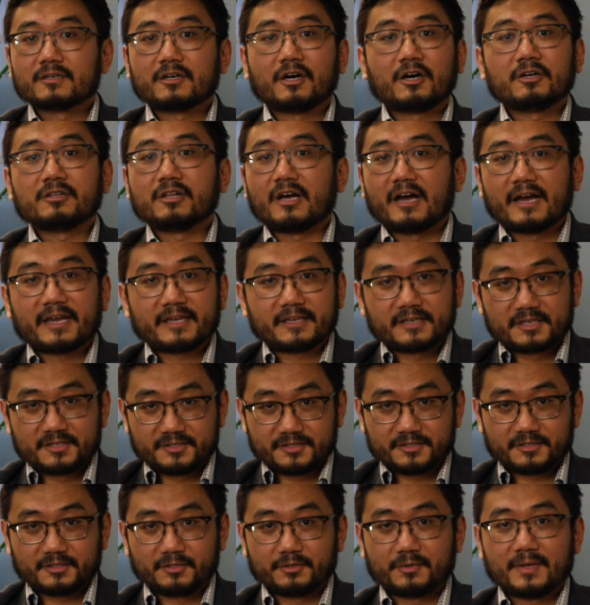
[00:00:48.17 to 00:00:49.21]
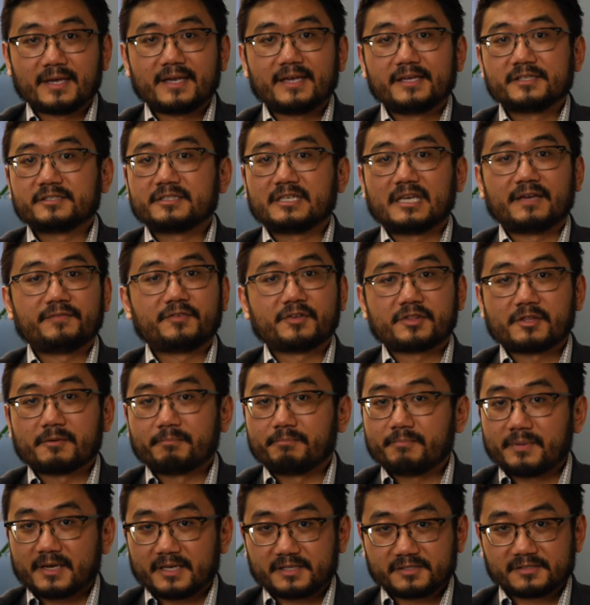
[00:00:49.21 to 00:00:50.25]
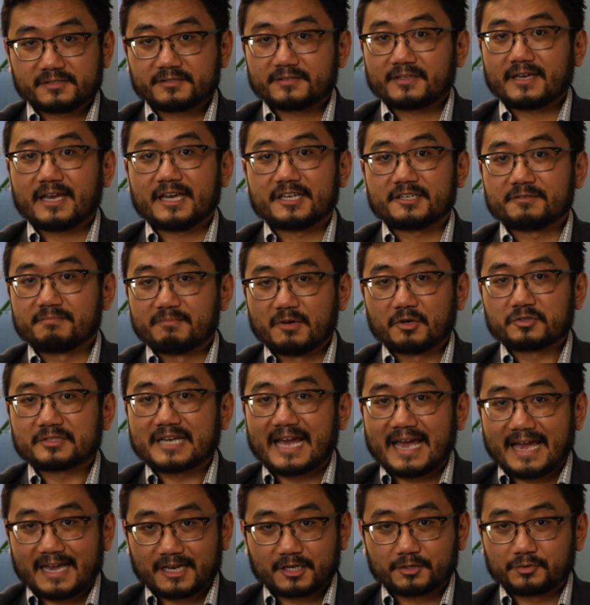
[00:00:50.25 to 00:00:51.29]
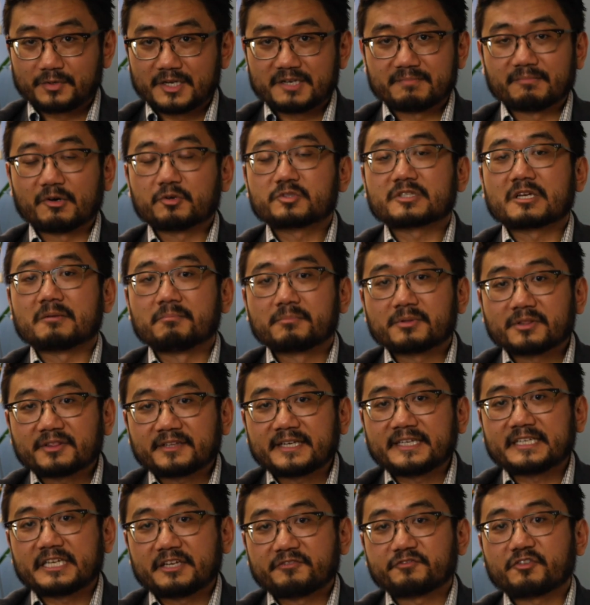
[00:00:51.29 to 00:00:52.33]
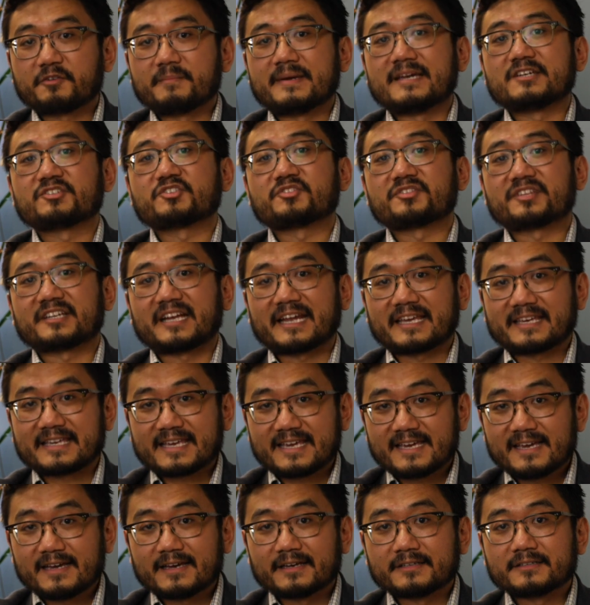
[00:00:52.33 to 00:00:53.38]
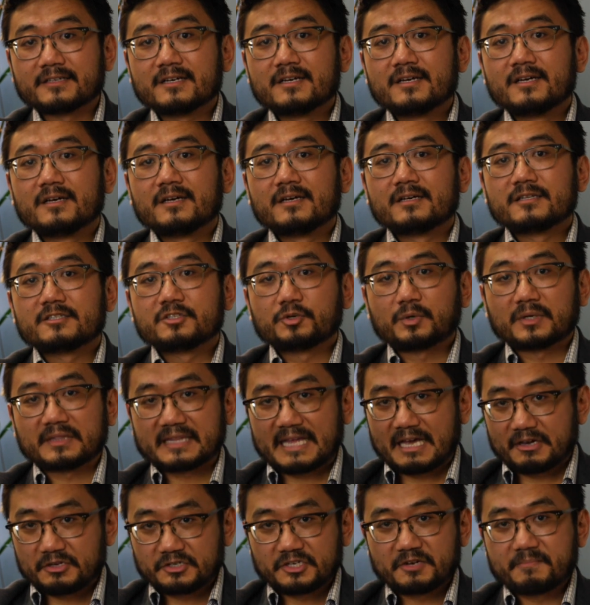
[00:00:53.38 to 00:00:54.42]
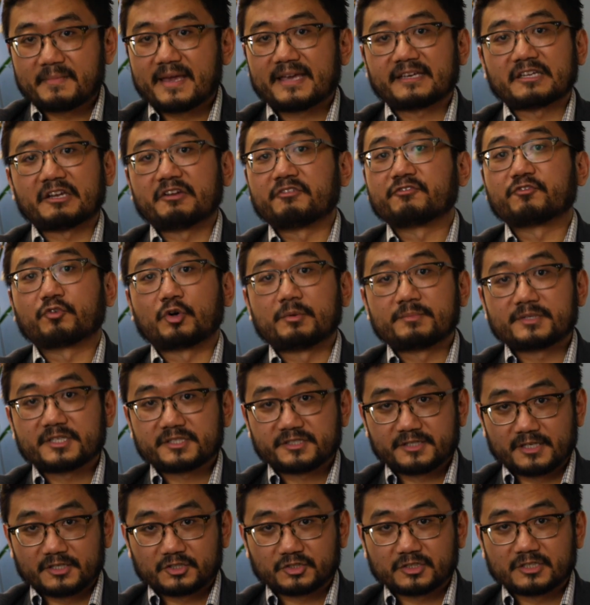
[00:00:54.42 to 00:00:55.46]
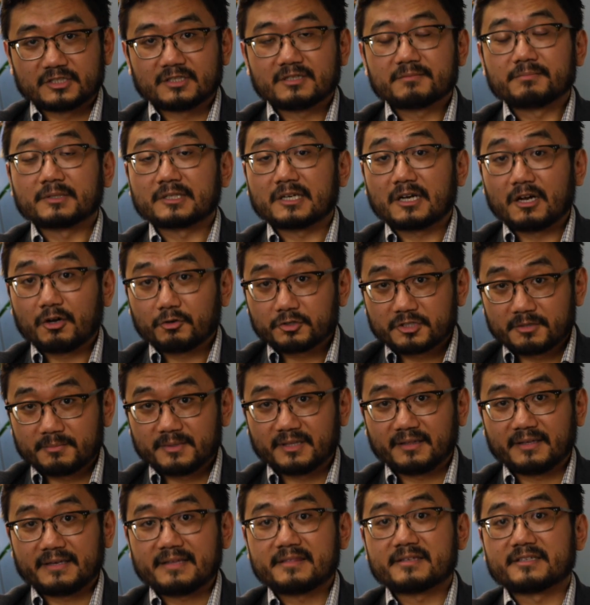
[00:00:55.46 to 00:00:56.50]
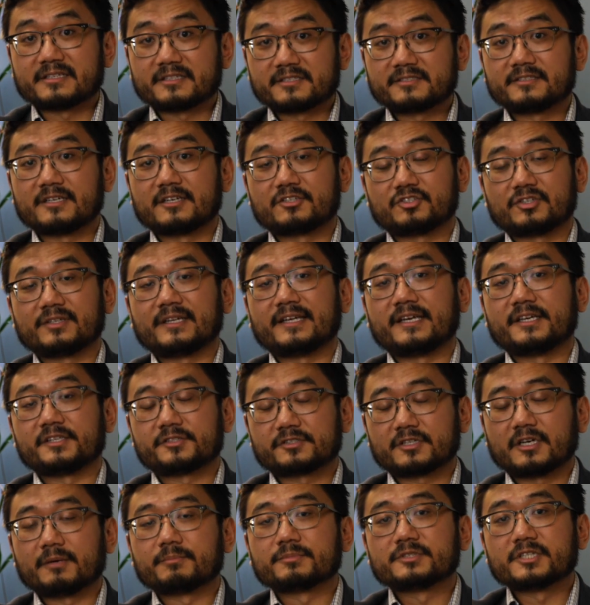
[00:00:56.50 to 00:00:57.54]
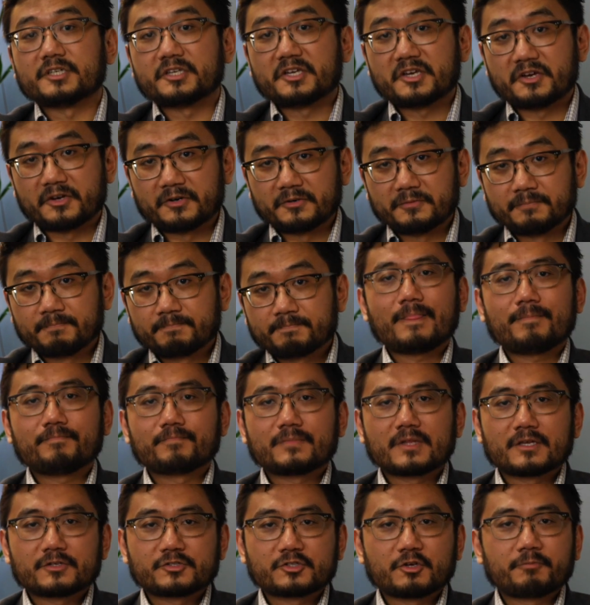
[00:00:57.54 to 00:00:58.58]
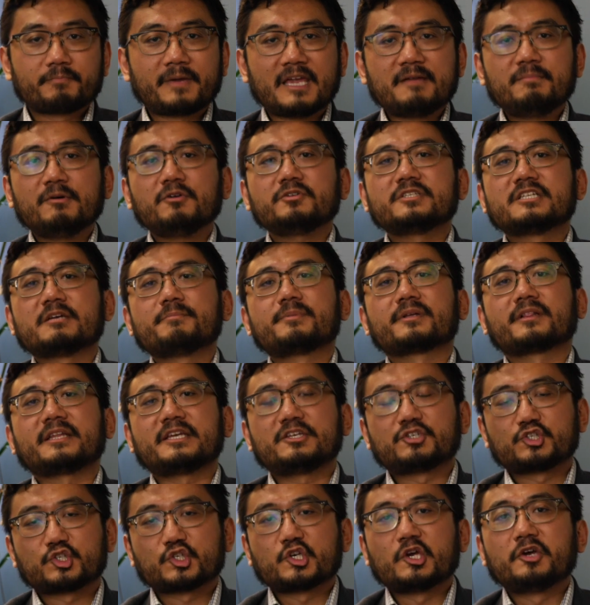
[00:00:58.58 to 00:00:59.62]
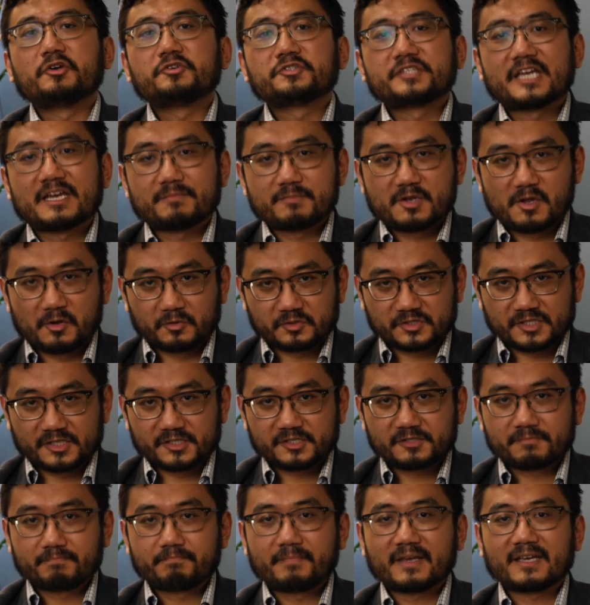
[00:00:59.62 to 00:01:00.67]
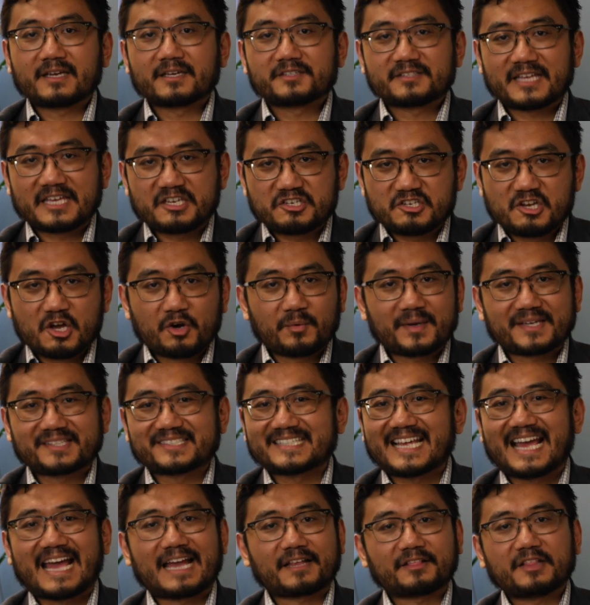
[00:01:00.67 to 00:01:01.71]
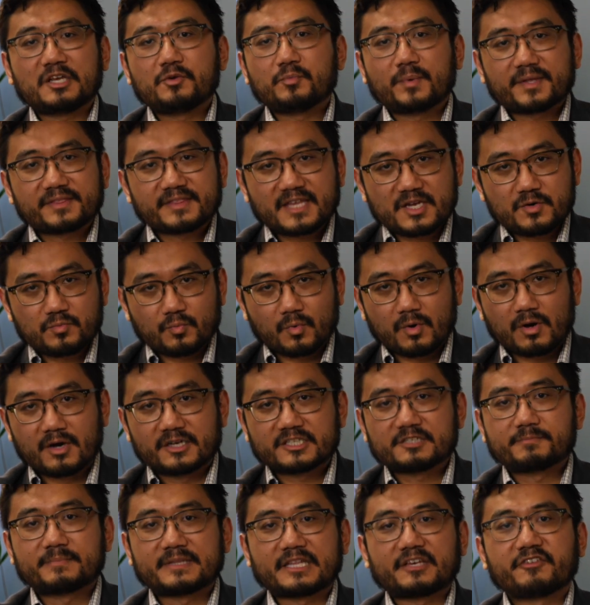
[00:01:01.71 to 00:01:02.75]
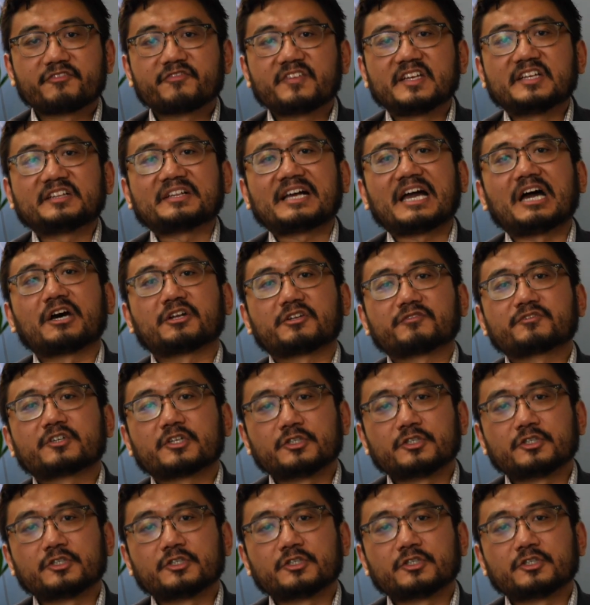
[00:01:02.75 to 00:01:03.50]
All I can do is give you the best and most accurate, most complete information that I can to allow you to make an informed decision, but ultimately the decision is up to you. So people typically choose hypnosis because they know exactly what they want, but they feel out of